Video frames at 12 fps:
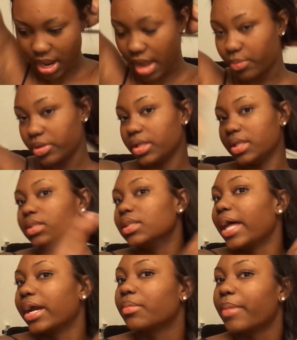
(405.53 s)
I really
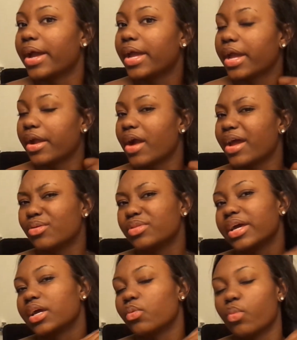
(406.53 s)
like my hair. I don't
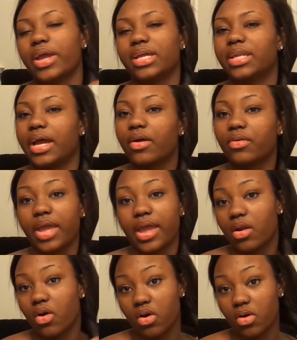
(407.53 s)
like it weighed down
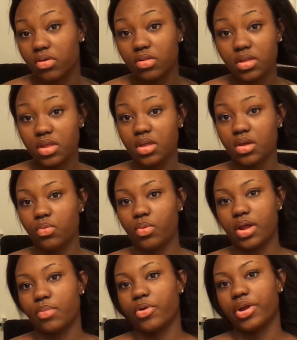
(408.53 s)
at all
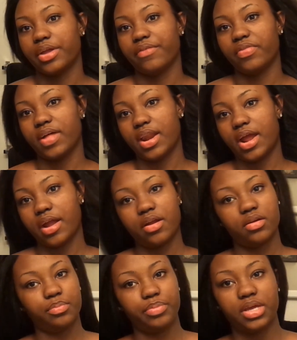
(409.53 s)
when I'm wearing it flat
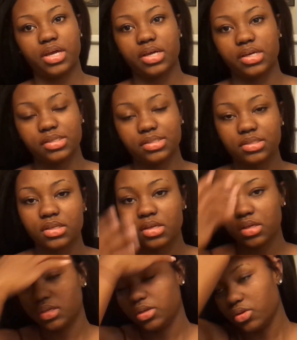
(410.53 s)
iron, because,
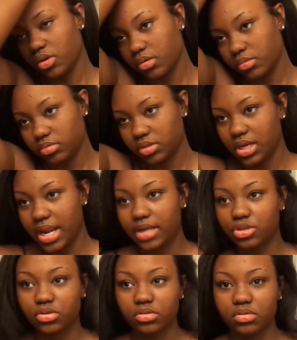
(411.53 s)
you know, the
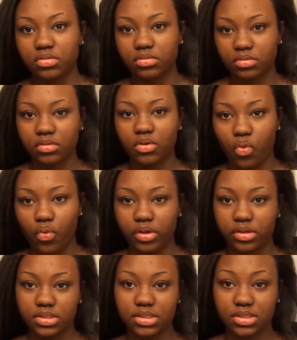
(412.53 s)
natural
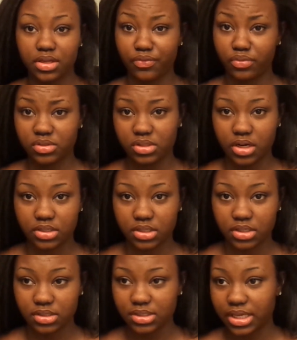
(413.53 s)
oils and stuff will start
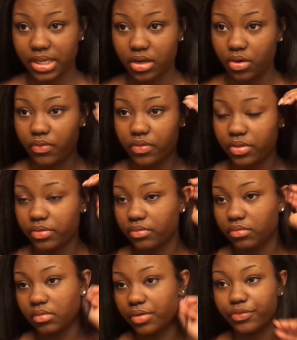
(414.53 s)
to sink in over
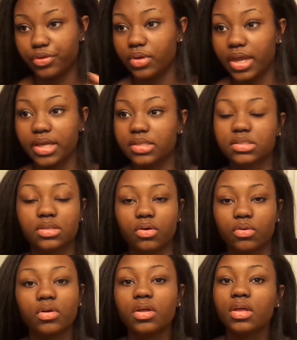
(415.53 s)
a few days.
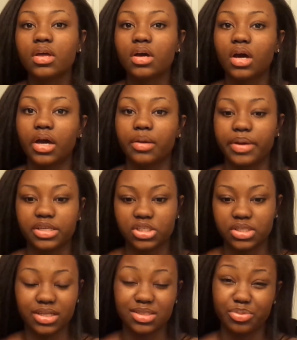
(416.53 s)
So I
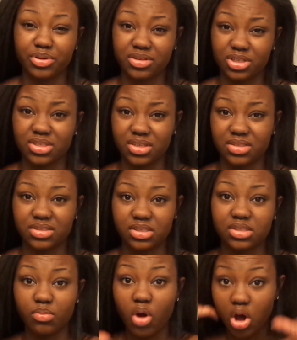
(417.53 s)
just like to put just a
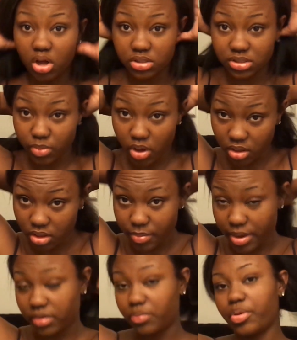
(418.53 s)
small
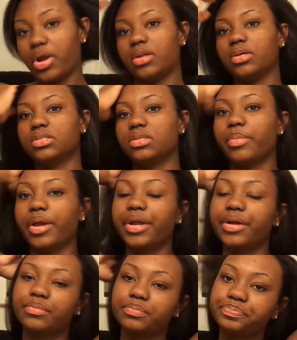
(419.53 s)
amount of product in my
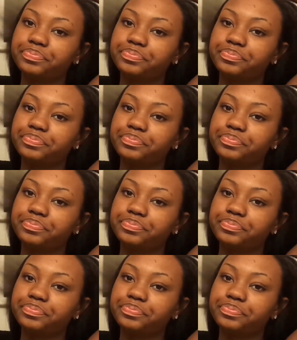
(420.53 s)
hair.